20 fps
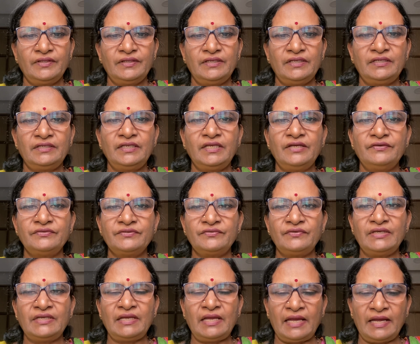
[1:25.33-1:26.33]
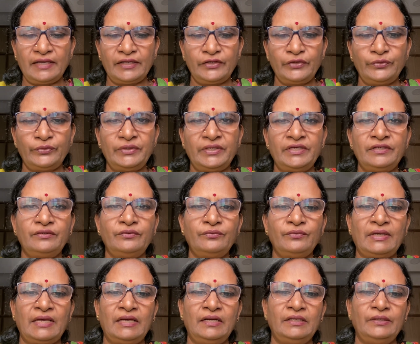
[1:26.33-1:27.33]
It gives very accurate
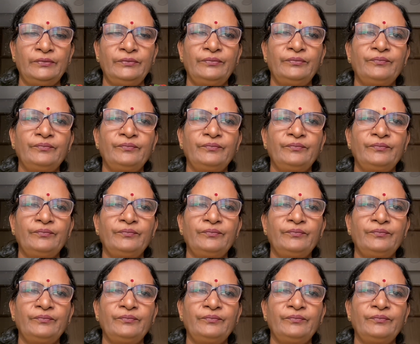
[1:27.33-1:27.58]
value.